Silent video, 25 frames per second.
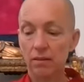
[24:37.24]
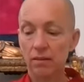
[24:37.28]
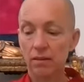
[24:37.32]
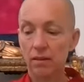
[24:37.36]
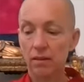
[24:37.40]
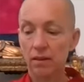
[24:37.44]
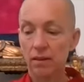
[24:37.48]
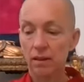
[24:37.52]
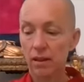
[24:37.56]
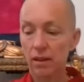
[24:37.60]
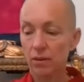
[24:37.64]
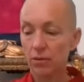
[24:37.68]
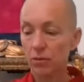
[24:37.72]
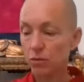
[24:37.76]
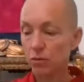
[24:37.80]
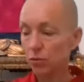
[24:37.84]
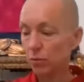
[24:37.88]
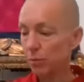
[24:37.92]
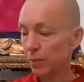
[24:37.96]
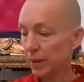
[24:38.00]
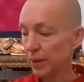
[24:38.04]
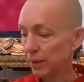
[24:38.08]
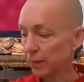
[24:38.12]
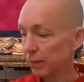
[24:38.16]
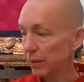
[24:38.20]
there will
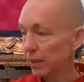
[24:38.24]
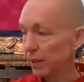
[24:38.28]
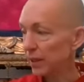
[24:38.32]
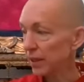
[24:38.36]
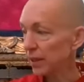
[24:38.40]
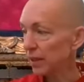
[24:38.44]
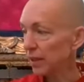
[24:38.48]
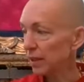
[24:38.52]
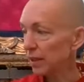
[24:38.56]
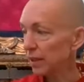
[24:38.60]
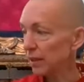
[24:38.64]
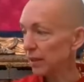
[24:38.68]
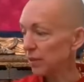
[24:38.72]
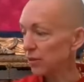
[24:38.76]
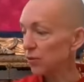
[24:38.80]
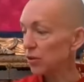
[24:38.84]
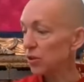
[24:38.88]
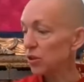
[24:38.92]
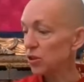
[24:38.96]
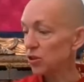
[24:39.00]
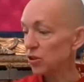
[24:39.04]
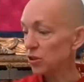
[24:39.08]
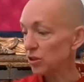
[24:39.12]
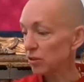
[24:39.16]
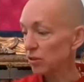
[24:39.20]
be many
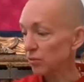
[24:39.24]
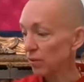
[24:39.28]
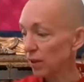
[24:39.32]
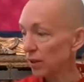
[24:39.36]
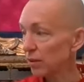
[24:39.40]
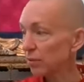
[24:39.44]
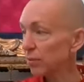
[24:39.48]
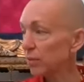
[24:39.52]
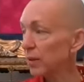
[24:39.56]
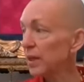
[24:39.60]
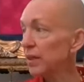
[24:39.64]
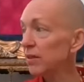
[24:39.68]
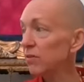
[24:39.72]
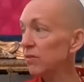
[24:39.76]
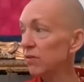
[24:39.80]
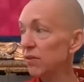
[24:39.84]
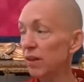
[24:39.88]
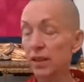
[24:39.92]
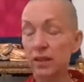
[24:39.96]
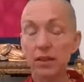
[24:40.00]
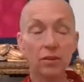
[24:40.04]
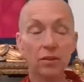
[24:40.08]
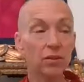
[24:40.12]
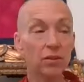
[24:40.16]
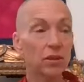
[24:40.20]
creatures around me. In
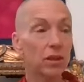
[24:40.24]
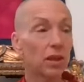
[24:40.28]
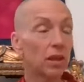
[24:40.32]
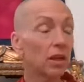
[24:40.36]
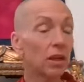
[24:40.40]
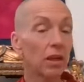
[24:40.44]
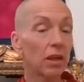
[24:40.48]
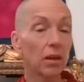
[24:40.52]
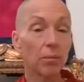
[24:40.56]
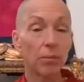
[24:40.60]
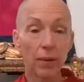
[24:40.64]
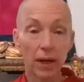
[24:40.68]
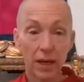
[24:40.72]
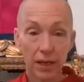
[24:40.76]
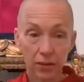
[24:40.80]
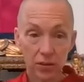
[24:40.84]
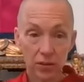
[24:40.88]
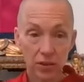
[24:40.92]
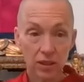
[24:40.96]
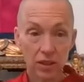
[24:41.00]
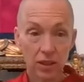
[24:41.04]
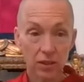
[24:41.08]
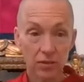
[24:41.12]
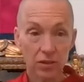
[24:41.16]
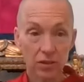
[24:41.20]
fact, there was a little
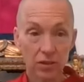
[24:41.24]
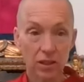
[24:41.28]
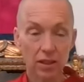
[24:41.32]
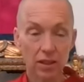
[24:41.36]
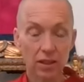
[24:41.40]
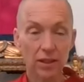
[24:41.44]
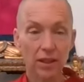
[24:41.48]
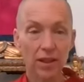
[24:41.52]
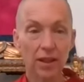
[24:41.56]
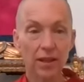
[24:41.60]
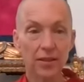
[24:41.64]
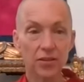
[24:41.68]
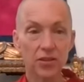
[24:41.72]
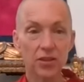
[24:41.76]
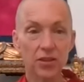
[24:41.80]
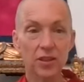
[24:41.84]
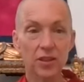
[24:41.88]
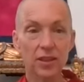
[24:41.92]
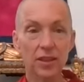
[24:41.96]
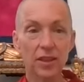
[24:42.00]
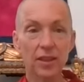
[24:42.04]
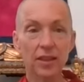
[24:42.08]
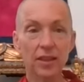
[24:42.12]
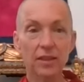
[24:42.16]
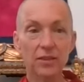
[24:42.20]
mouse outside the house
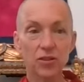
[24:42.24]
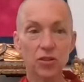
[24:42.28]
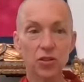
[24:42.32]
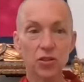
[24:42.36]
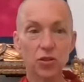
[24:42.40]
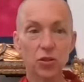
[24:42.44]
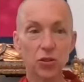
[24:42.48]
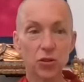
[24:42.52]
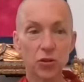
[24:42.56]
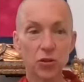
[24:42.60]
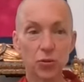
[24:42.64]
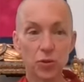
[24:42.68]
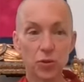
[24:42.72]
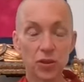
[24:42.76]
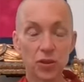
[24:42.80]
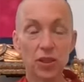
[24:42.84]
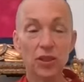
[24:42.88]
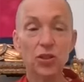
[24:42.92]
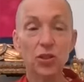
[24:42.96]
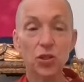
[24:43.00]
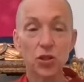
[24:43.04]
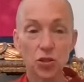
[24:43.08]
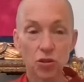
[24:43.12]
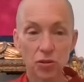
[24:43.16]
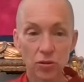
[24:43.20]
today that Socks was
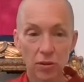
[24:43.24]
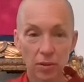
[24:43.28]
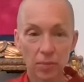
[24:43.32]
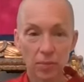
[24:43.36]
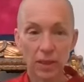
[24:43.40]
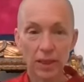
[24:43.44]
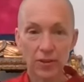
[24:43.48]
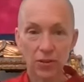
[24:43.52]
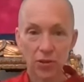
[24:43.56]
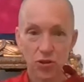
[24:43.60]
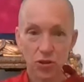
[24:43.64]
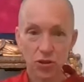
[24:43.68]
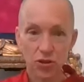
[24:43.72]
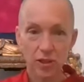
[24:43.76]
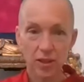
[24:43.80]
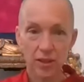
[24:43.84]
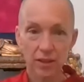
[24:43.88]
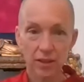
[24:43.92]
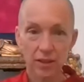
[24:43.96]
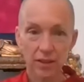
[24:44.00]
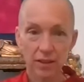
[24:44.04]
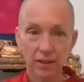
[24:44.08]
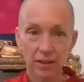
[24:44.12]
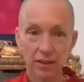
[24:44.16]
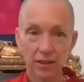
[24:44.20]
extremely interested
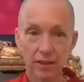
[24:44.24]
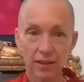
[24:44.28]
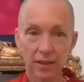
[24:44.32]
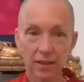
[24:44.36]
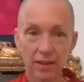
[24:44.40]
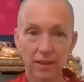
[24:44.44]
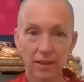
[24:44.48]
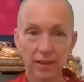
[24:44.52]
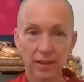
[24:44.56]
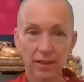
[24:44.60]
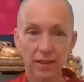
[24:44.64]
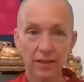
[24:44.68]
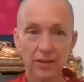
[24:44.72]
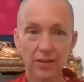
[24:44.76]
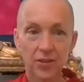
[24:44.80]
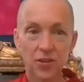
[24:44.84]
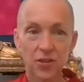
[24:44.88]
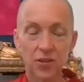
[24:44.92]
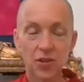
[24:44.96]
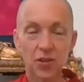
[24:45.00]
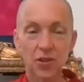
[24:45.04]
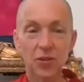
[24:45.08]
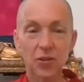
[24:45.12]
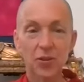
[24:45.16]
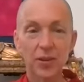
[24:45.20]
in.
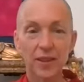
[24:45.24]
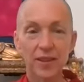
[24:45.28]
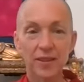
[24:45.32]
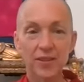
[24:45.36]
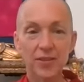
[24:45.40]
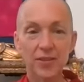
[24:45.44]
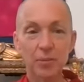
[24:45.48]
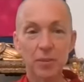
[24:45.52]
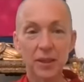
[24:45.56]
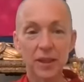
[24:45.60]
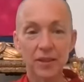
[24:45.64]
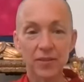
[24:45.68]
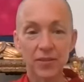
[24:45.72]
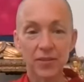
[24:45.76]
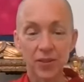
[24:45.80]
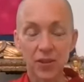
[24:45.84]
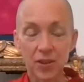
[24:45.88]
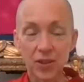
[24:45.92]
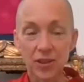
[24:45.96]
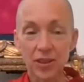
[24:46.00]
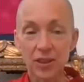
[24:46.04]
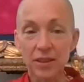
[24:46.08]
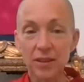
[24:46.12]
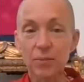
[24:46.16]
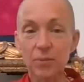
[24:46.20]
So I had to make a very
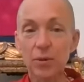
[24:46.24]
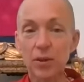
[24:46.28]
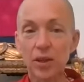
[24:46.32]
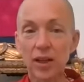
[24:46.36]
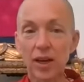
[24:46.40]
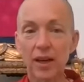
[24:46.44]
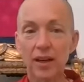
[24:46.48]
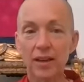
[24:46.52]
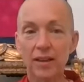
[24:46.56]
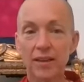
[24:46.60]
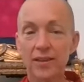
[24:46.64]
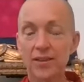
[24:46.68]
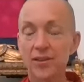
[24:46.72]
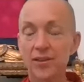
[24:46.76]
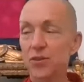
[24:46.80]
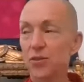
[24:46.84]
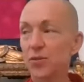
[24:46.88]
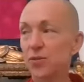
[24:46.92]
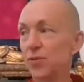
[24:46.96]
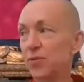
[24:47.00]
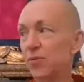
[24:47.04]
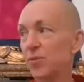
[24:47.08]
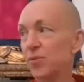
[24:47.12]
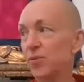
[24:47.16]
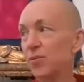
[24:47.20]
deliberate act of
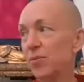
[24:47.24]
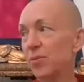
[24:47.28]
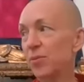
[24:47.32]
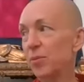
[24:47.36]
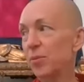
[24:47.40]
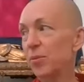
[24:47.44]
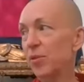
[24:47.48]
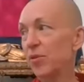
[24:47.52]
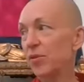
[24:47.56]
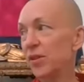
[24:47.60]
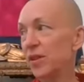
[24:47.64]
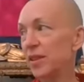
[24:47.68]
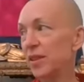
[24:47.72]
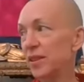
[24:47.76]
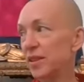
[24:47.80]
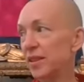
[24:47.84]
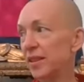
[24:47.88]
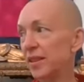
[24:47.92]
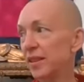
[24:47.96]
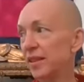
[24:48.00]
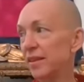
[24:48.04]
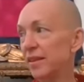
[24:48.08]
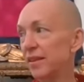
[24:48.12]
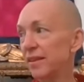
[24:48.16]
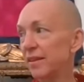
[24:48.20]
preventing